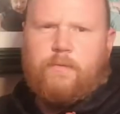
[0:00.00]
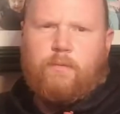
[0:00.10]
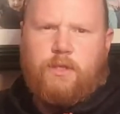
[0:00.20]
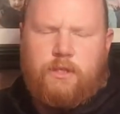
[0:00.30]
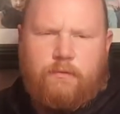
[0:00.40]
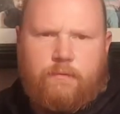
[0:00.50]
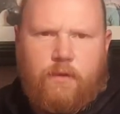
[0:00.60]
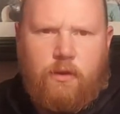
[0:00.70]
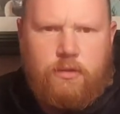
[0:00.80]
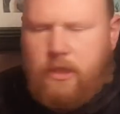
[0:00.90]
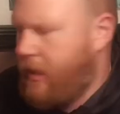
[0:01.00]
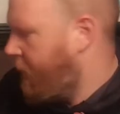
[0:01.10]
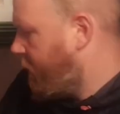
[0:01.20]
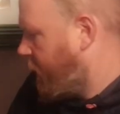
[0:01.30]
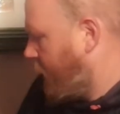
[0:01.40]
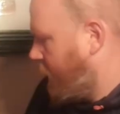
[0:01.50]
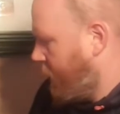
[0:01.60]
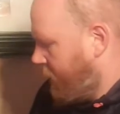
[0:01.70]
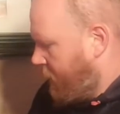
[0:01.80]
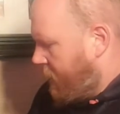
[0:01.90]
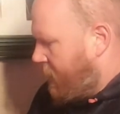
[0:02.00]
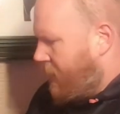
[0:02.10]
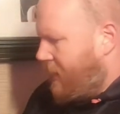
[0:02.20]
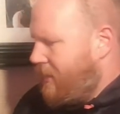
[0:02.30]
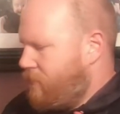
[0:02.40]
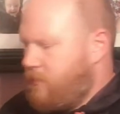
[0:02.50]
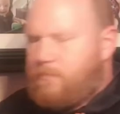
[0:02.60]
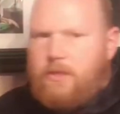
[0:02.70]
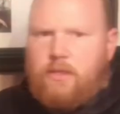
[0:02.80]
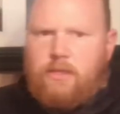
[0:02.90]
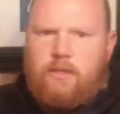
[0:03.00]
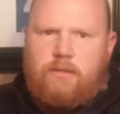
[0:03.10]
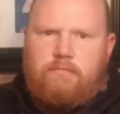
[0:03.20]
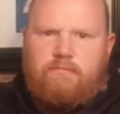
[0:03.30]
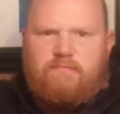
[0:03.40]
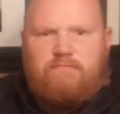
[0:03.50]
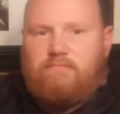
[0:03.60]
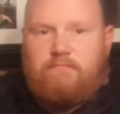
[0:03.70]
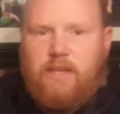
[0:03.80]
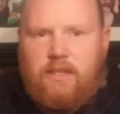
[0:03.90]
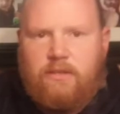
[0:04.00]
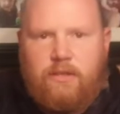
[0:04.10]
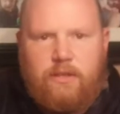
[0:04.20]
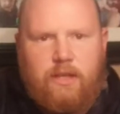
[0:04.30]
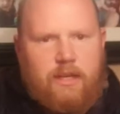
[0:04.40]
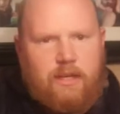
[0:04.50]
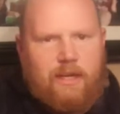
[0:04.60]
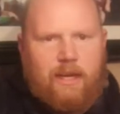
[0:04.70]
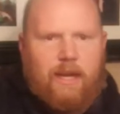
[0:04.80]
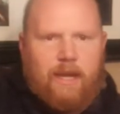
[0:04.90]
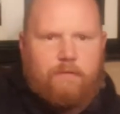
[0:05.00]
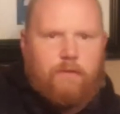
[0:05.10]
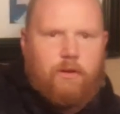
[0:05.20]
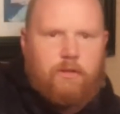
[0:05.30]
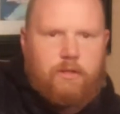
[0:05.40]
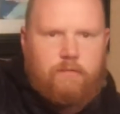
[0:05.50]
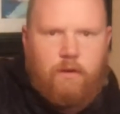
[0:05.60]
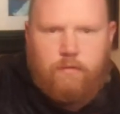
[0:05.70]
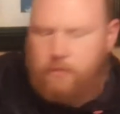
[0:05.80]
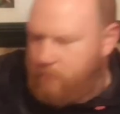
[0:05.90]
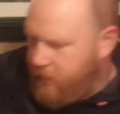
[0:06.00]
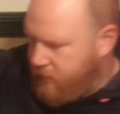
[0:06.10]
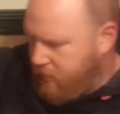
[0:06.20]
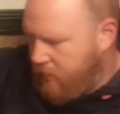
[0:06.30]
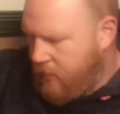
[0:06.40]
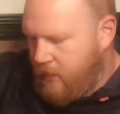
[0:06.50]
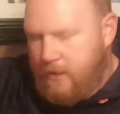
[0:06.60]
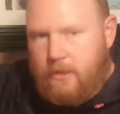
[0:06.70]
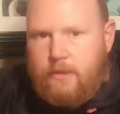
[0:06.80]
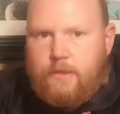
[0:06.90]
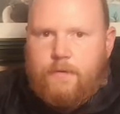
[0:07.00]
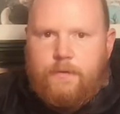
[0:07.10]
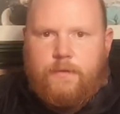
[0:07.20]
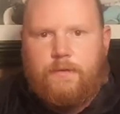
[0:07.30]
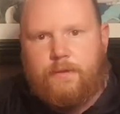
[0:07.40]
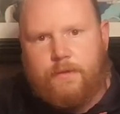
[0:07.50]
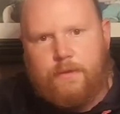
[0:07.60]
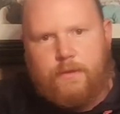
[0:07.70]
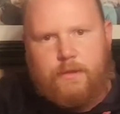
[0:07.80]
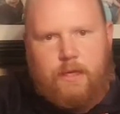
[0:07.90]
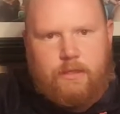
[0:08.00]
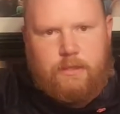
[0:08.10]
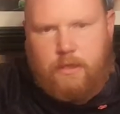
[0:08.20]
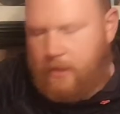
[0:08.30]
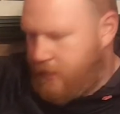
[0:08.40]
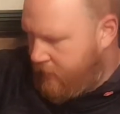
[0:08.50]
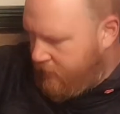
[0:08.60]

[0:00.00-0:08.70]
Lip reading: which is a 40 litre, I think, I would be, I don't know, I can't afford an off spray, so that's the